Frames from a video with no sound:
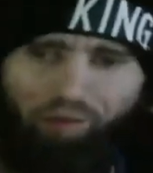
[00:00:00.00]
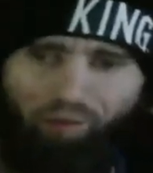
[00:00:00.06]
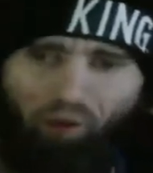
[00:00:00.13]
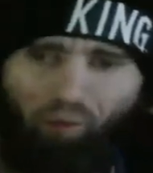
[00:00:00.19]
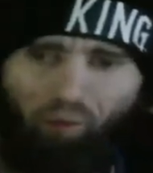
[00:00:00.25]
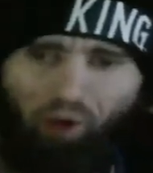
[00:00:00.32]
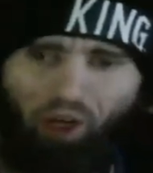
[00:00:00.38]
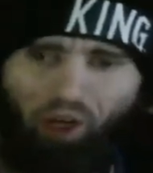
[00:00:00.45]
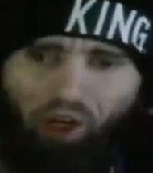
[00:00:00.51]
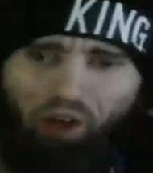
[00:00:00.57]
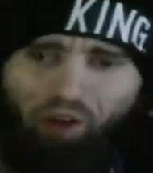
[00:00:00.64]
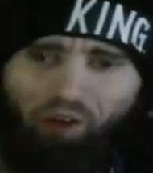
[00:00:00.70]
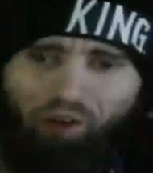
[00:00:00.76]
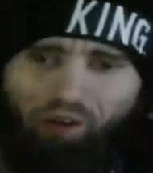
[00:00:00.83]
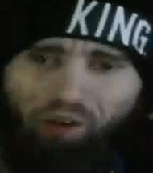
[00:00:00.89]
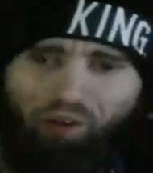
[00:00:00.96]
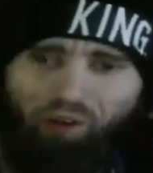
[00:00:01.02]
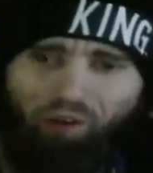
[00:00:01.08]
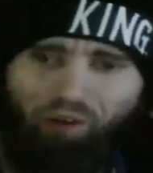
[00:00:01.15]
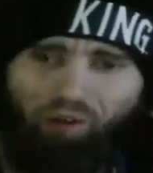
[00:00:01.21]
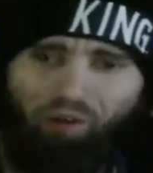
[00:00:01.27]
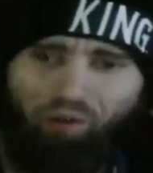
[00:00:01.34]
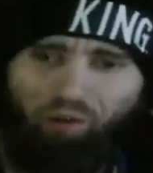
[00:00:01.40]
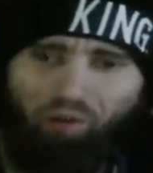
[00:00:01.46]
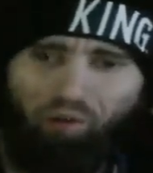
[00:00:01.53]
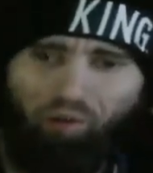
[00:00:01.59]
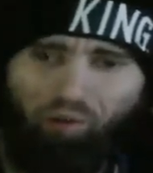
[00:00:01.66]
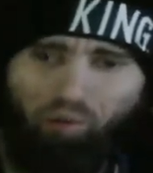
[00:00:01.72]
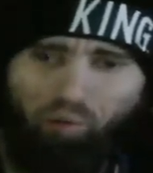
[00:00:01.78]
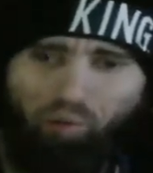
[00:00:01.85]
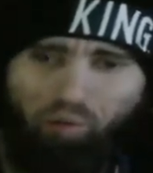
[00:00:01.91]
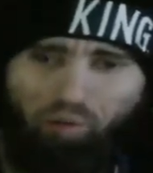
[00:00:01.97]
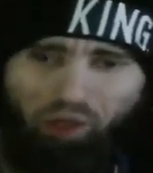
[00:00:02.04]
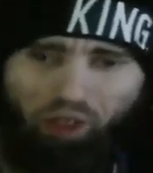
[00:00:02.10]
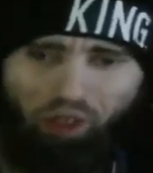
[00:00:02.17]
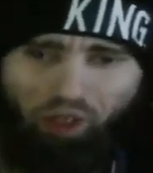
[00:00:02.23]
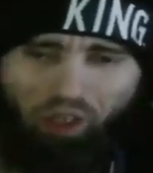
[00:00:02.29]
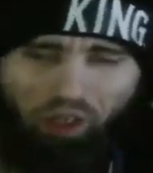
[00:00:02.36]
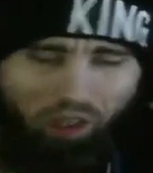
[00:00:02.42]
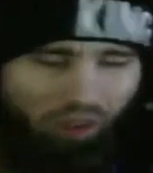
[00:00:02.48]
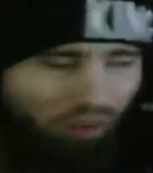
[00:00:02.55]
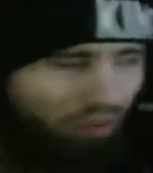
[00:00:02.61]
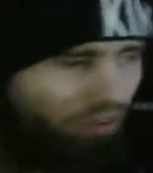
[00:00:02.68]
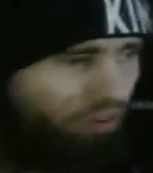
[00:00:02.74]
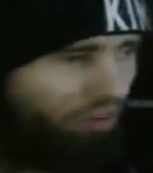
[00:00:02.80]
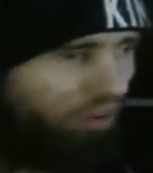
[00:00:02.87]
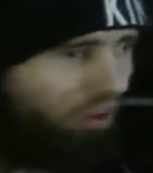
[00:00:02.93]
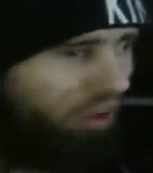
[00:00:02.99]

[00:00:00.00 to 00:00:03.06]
for a while. Because